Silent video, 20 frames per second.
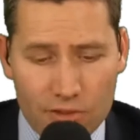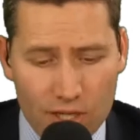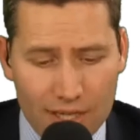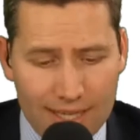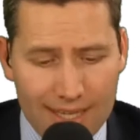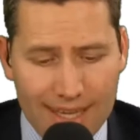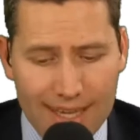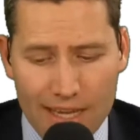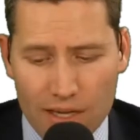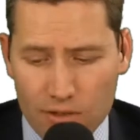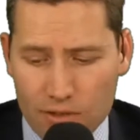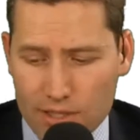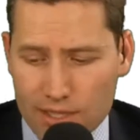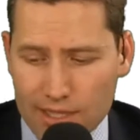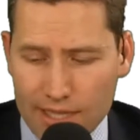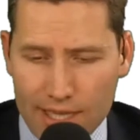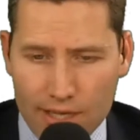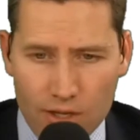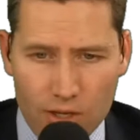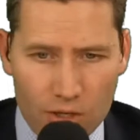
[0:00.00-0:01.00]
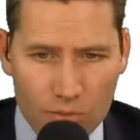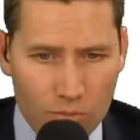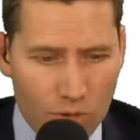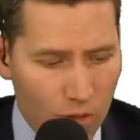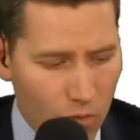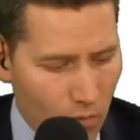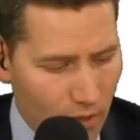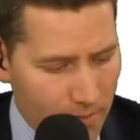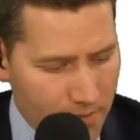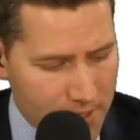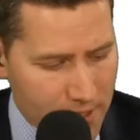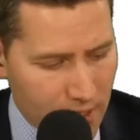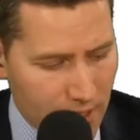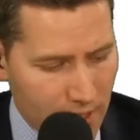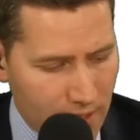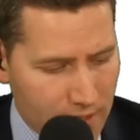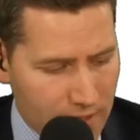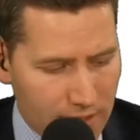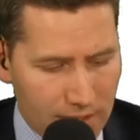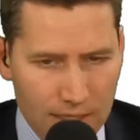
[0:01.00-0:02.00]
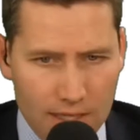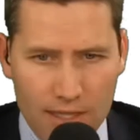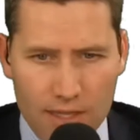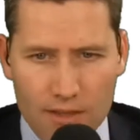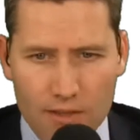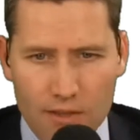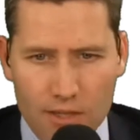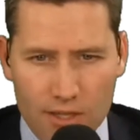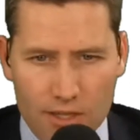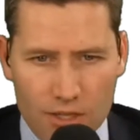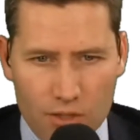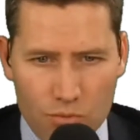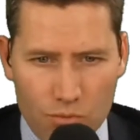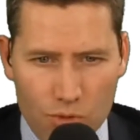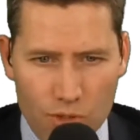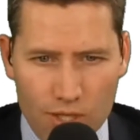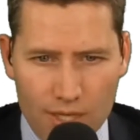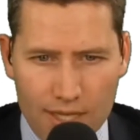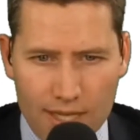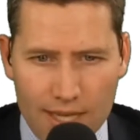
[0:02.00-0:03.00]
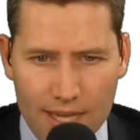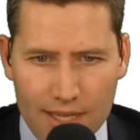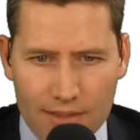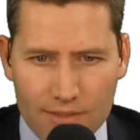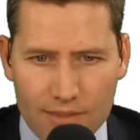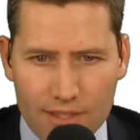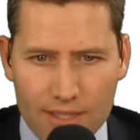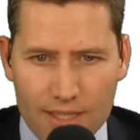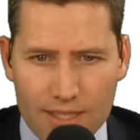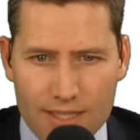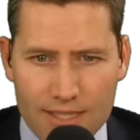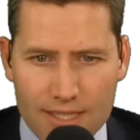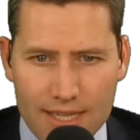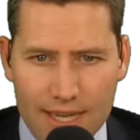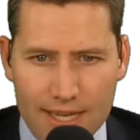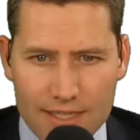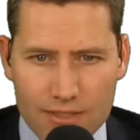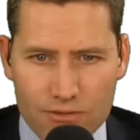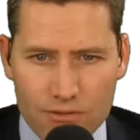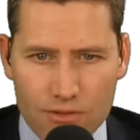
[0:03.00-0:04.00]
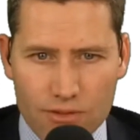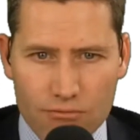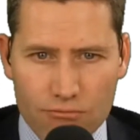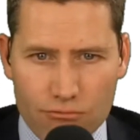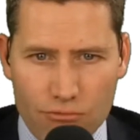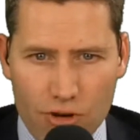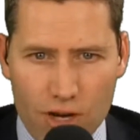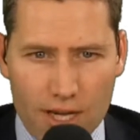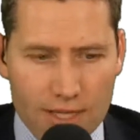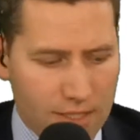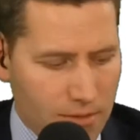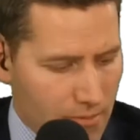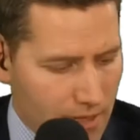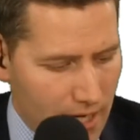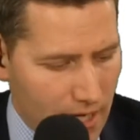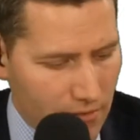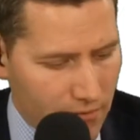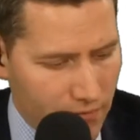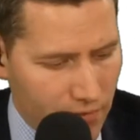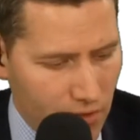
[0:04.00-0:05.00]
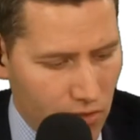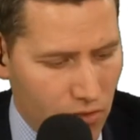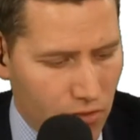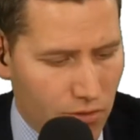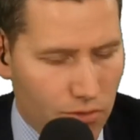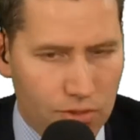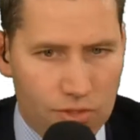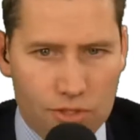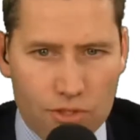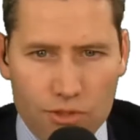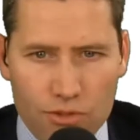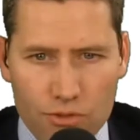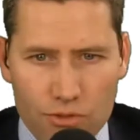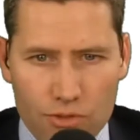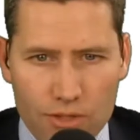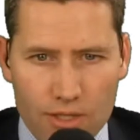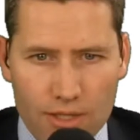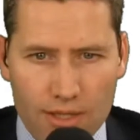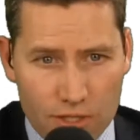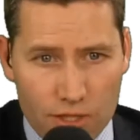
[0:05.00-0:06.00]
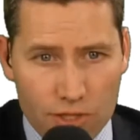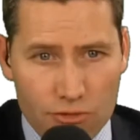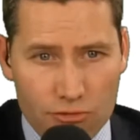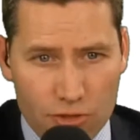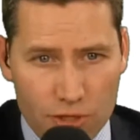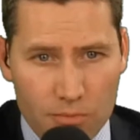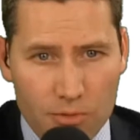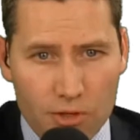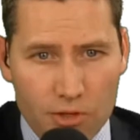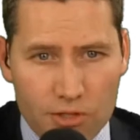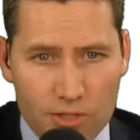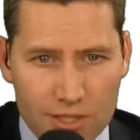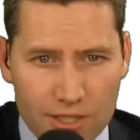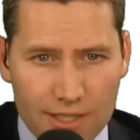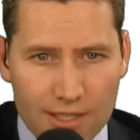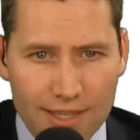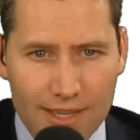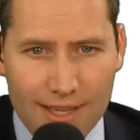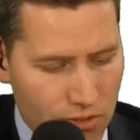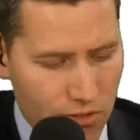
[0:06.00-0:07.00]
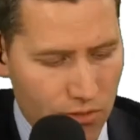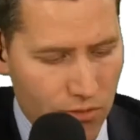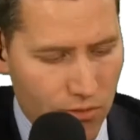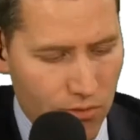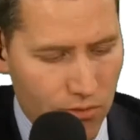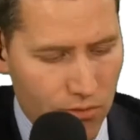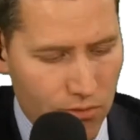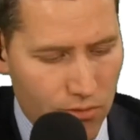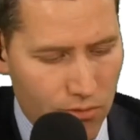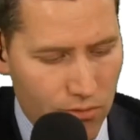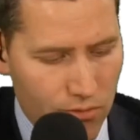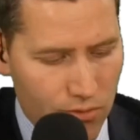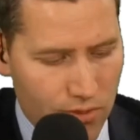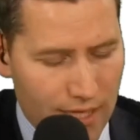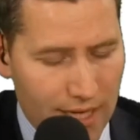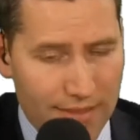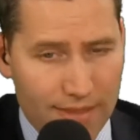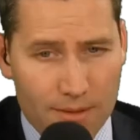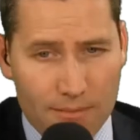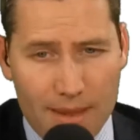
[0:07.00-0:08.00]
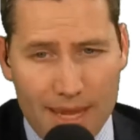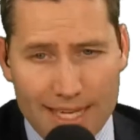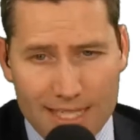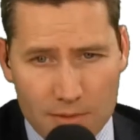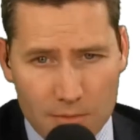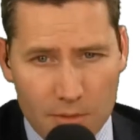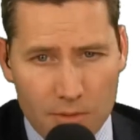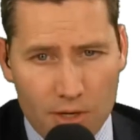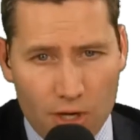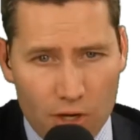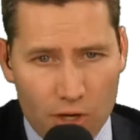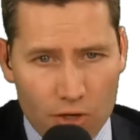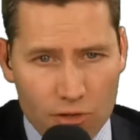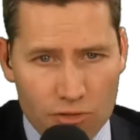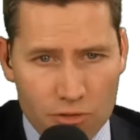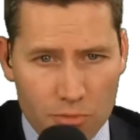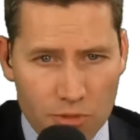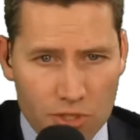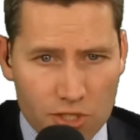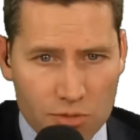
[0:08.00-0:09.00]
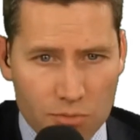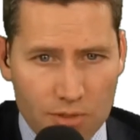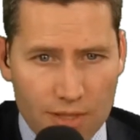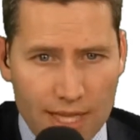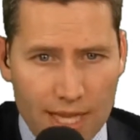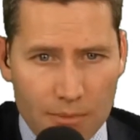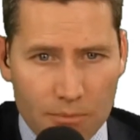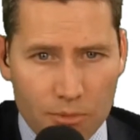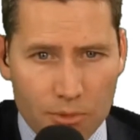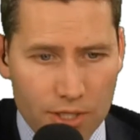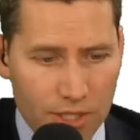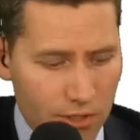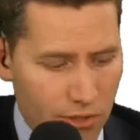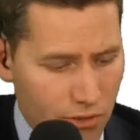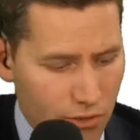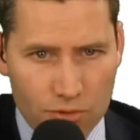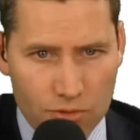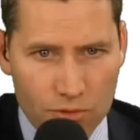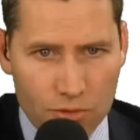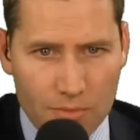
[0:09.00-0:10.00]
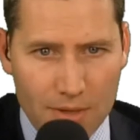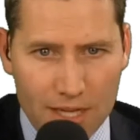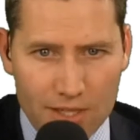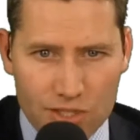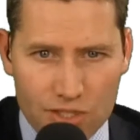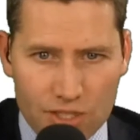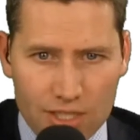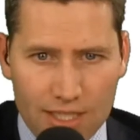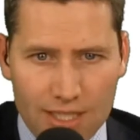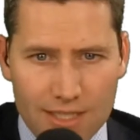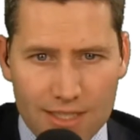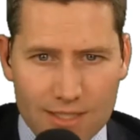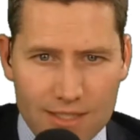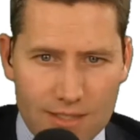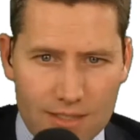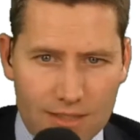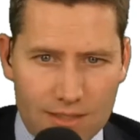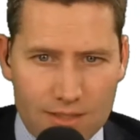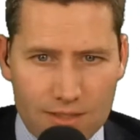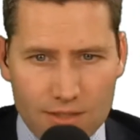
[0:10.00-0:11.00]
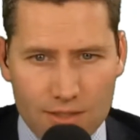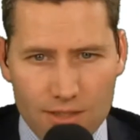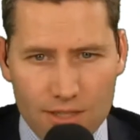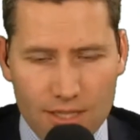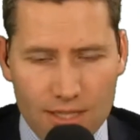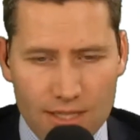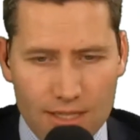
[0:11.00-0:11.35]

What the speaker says: Now, I've got a calculator on my website that can work out the exact right amount for you to contribute to get the maximum co-contribution without putting too much into